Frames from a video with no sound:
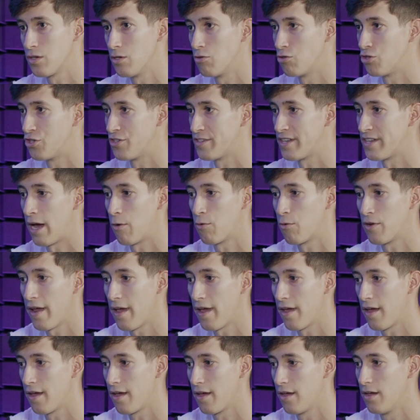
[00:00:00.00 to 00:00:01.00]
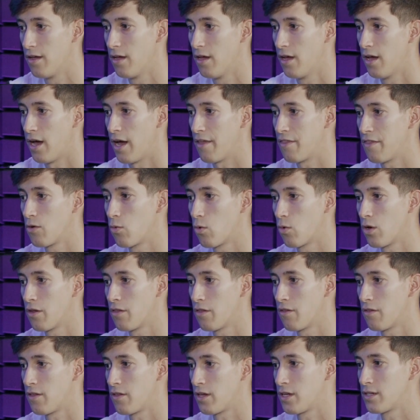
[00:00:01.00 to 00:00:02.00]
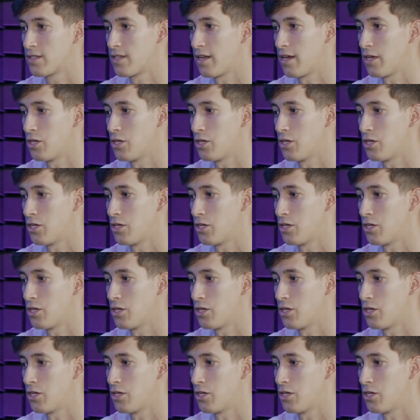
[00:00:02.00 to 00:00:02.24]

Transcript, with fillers: It was just I would I think one of the things